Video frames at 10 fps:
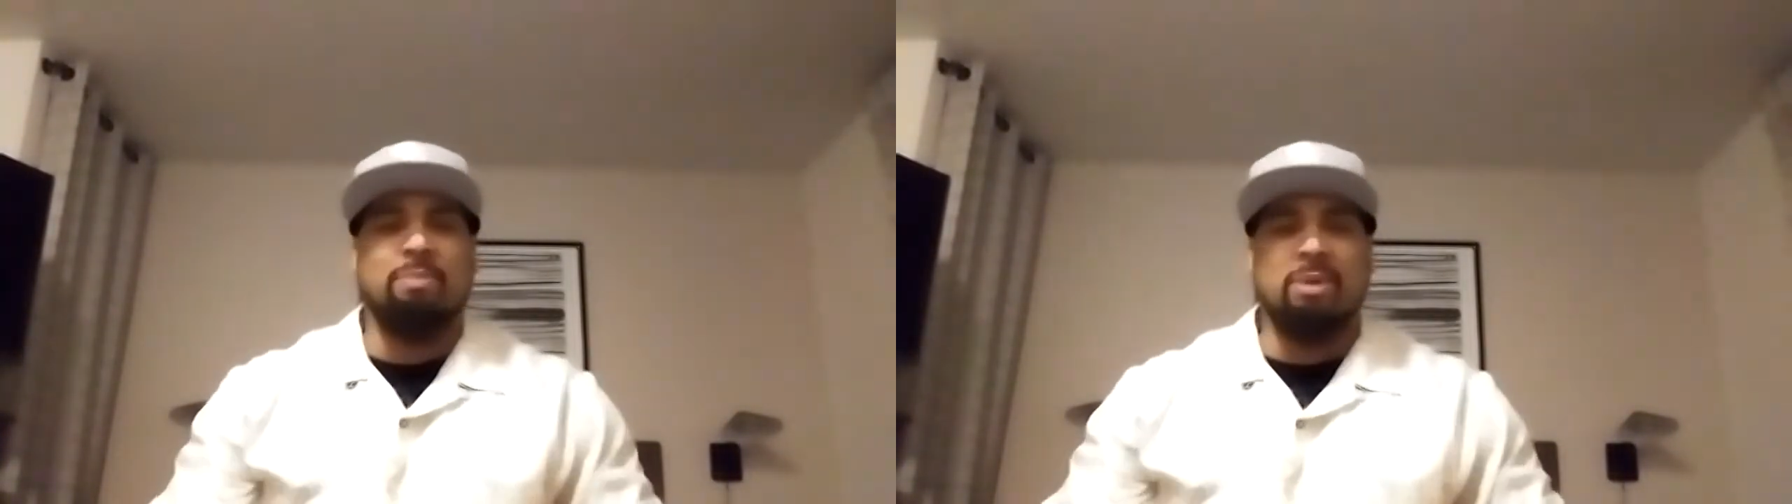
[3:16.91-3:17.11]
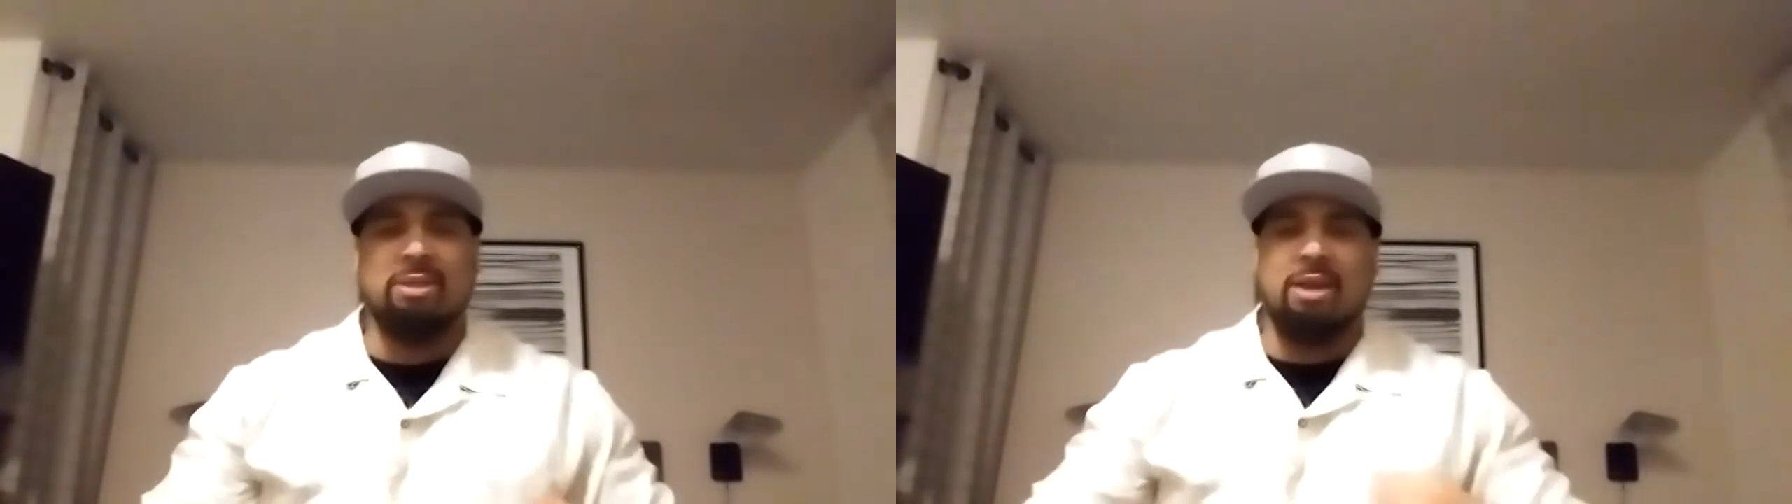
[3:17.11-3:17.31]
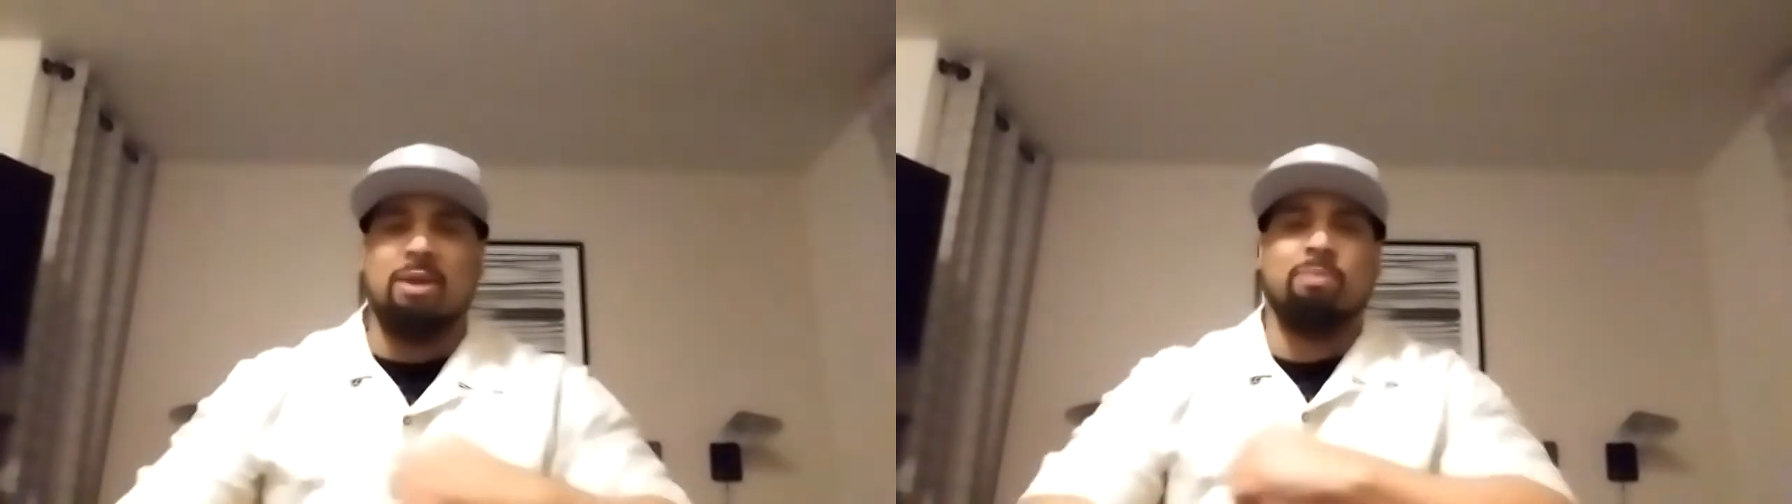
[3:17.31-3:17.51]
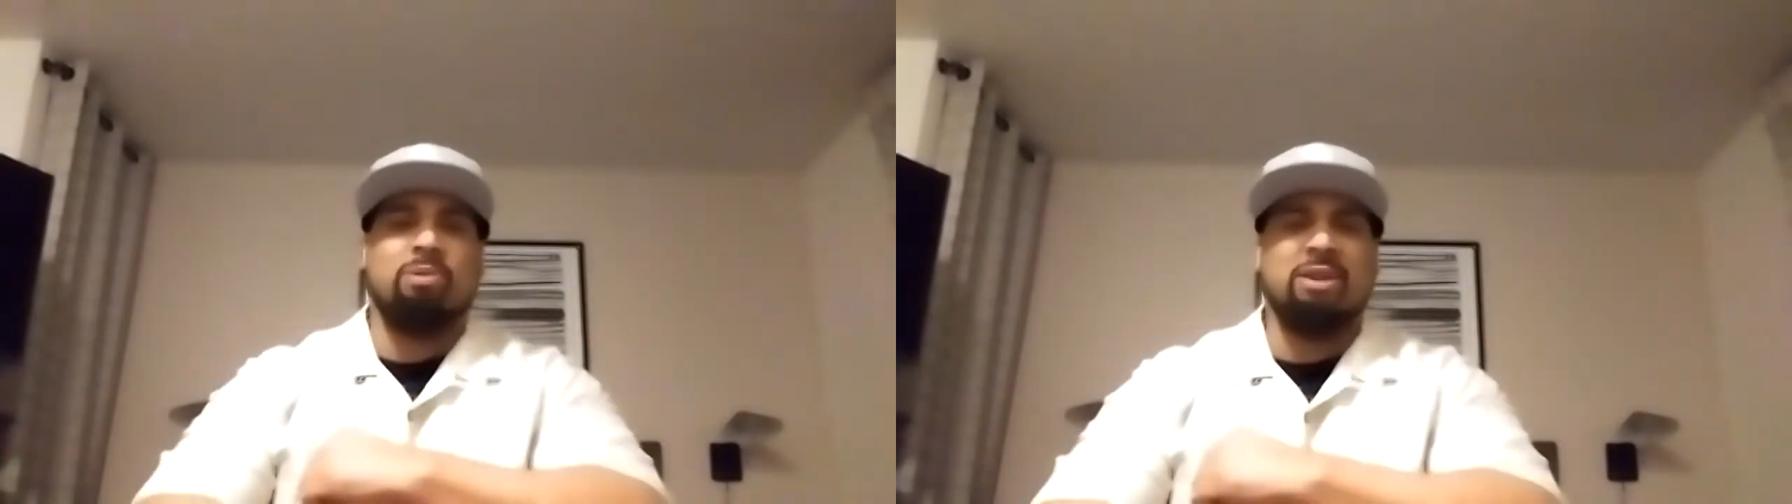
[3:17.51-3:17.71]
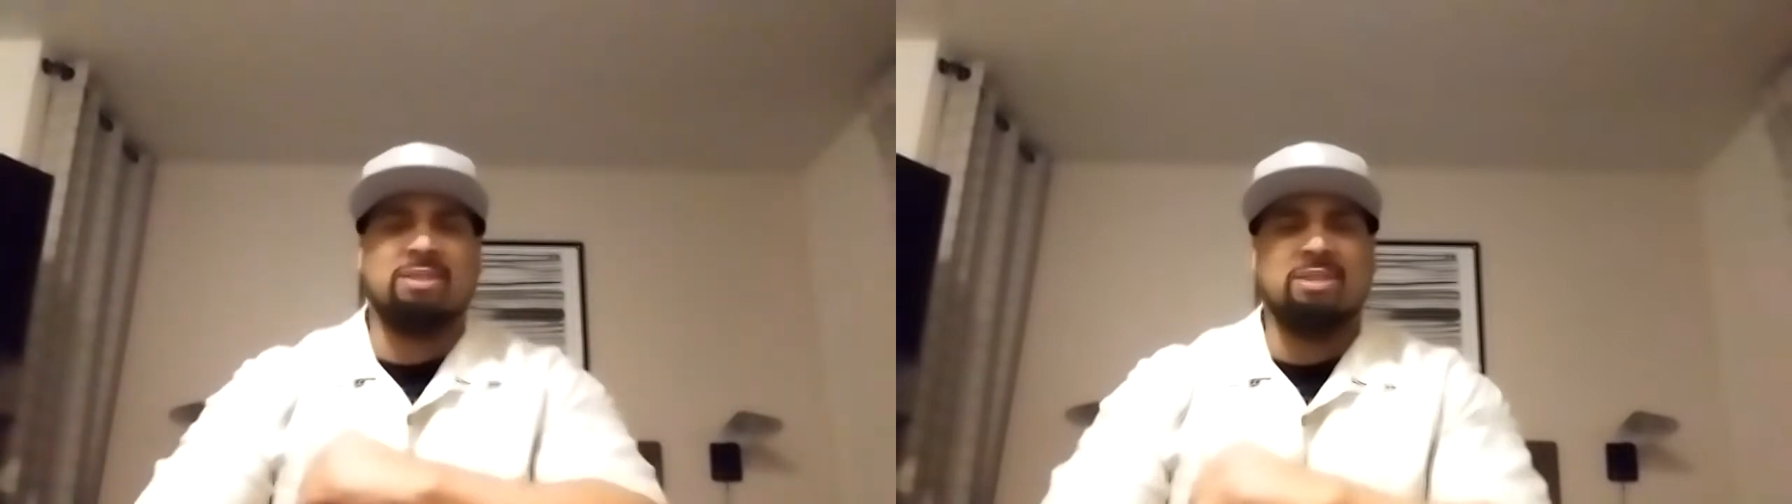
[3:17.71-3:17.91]
I mean, they
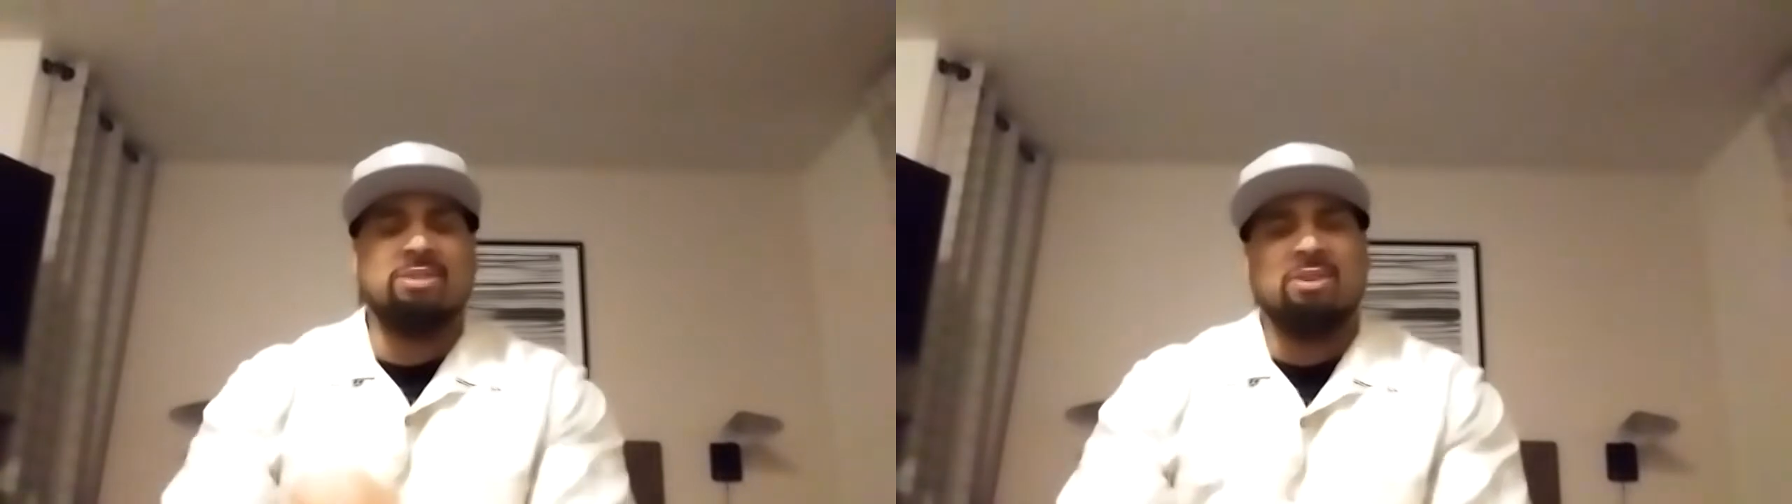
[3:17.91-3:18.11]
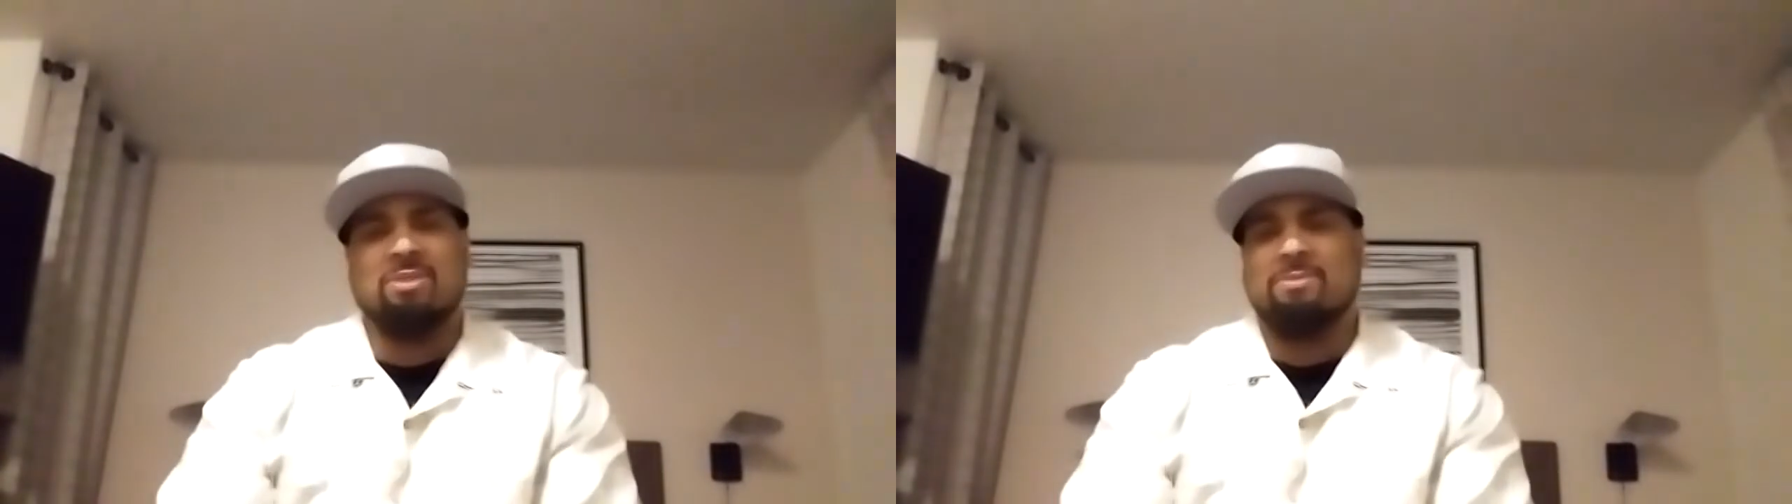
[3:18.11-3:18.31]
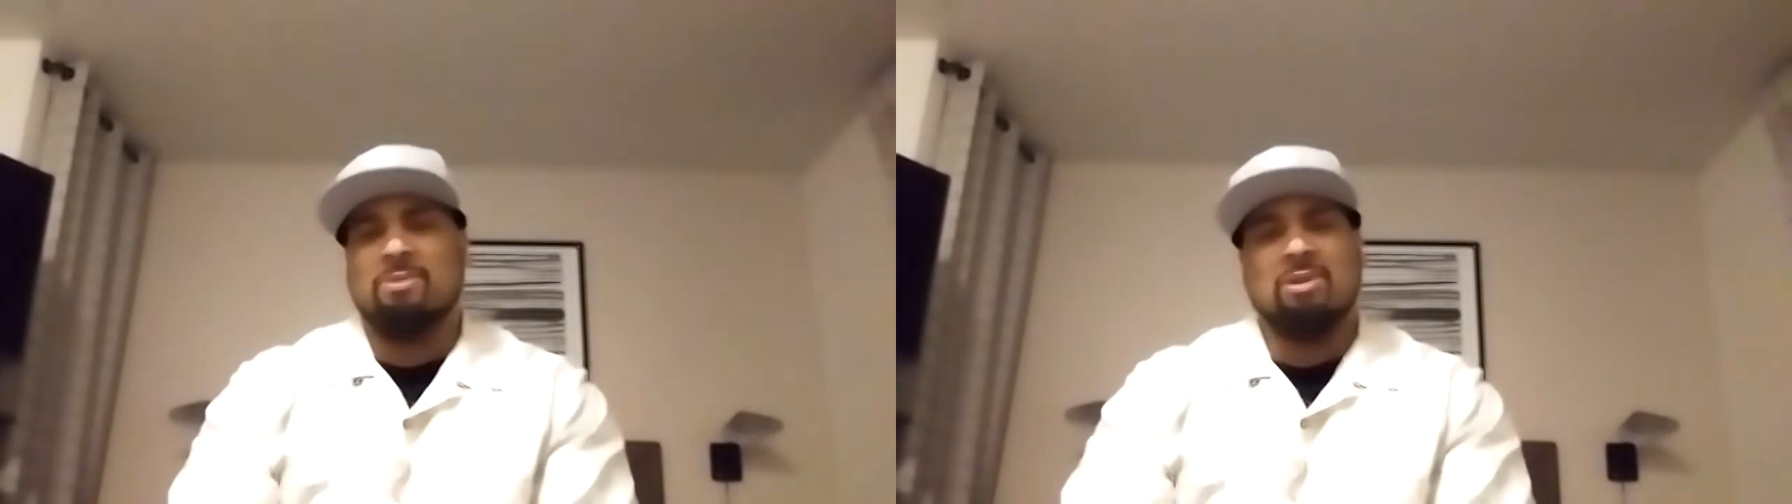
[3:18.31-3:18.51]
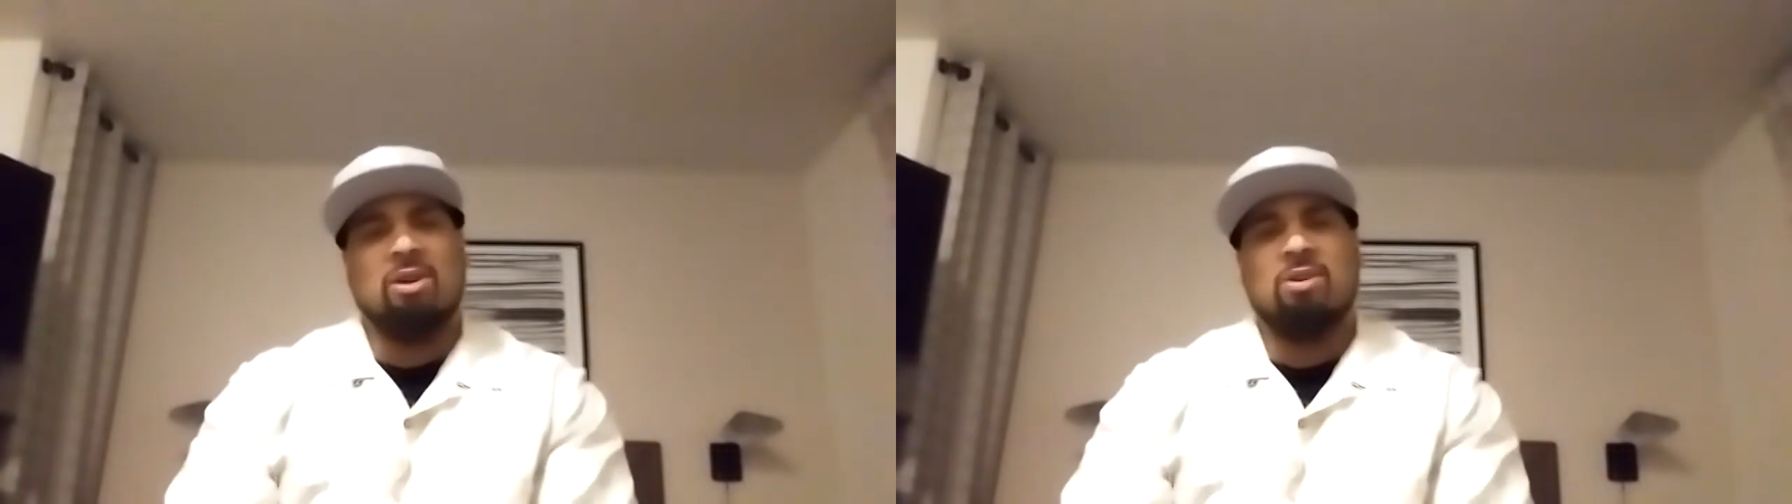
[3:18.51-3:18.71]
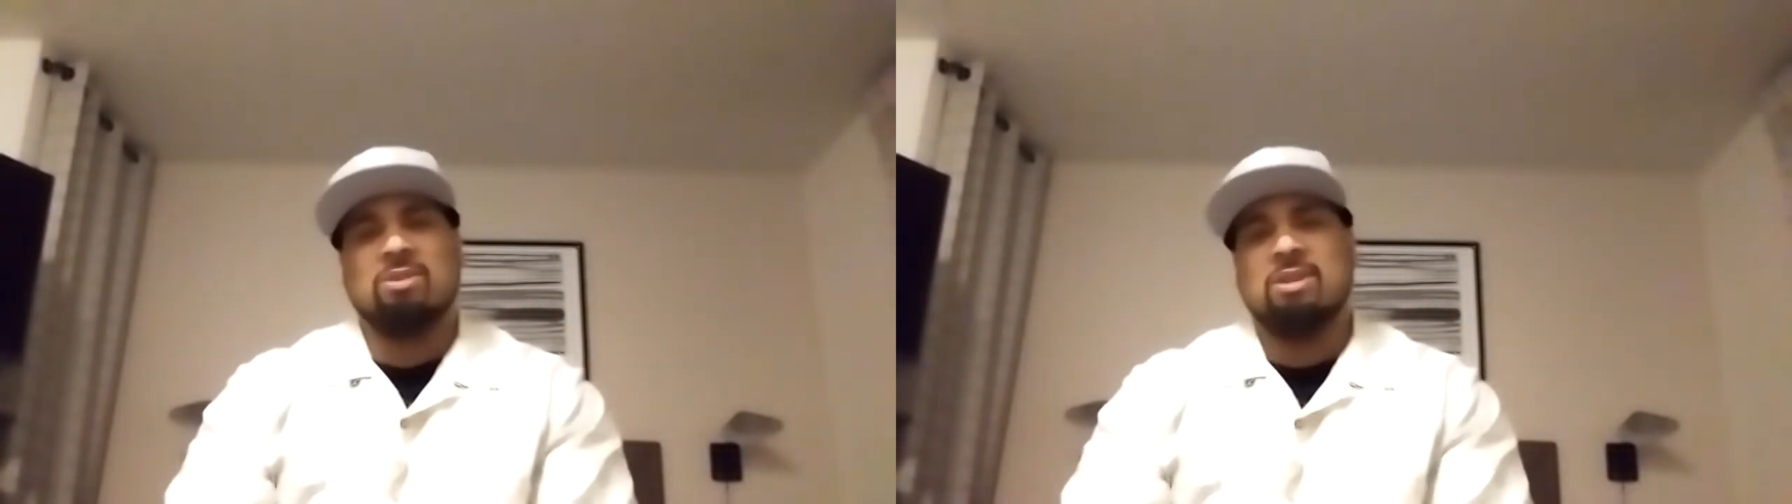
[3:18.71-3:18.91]
embraced each other for a
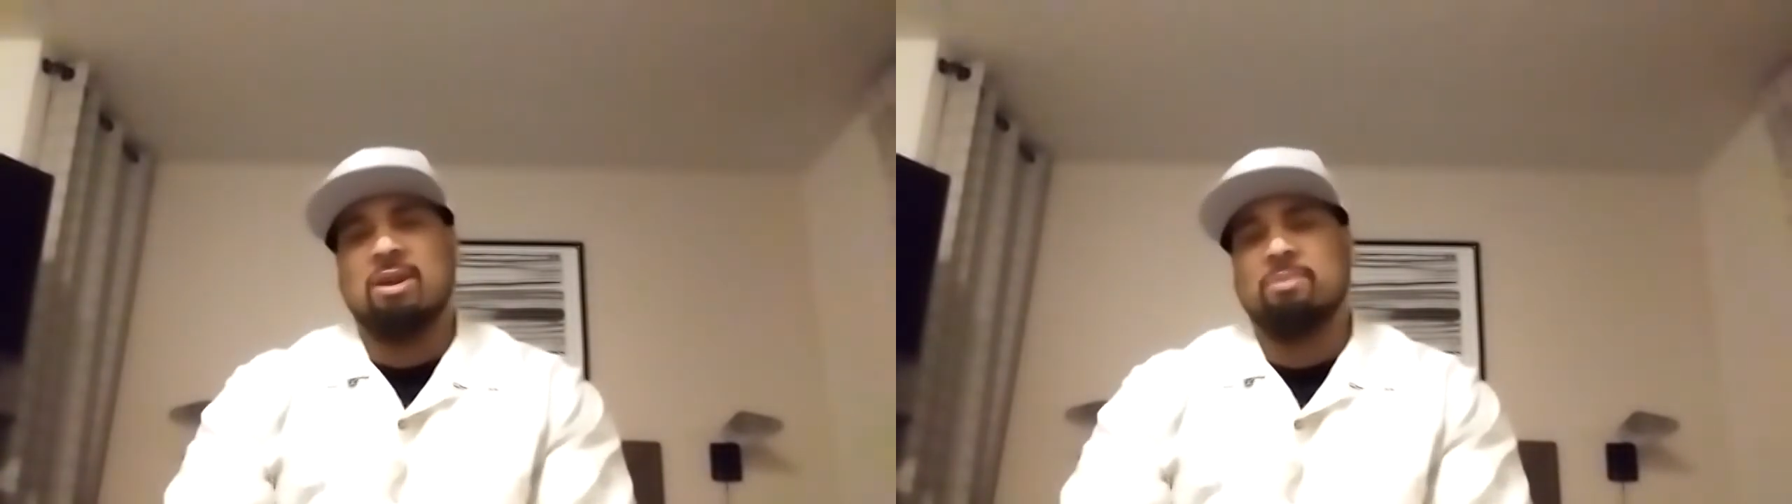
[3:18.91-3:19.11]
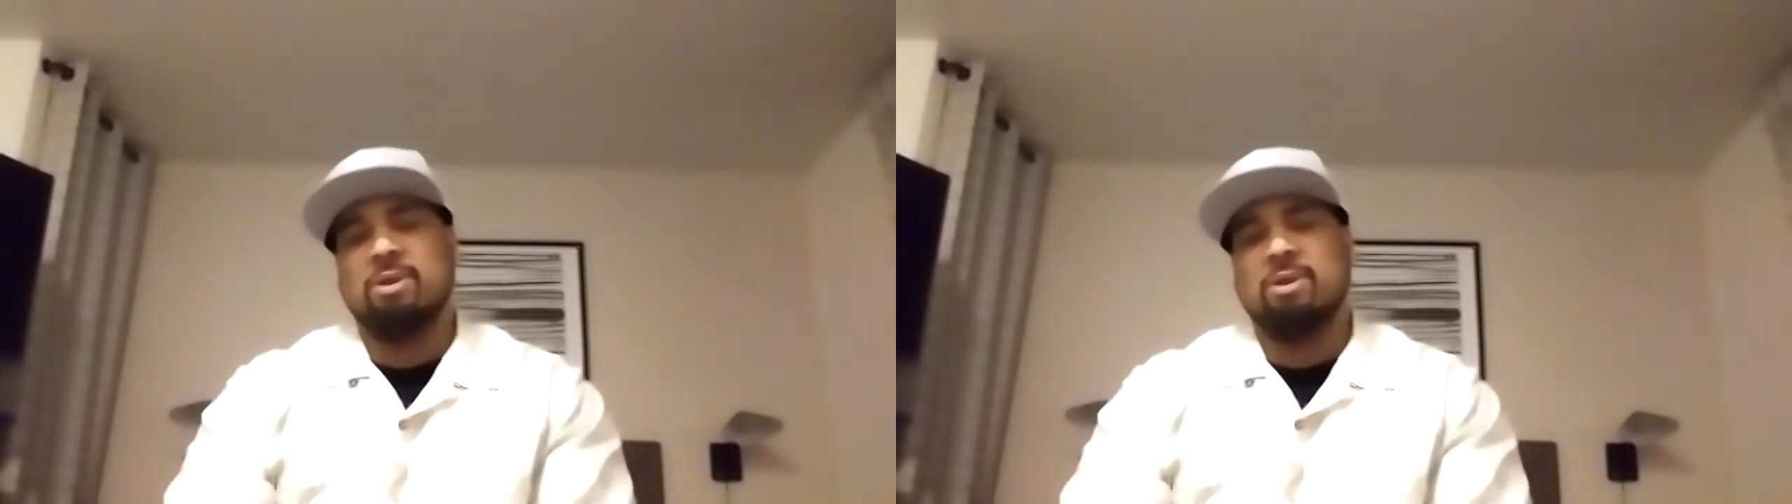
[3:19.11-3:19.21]
long time.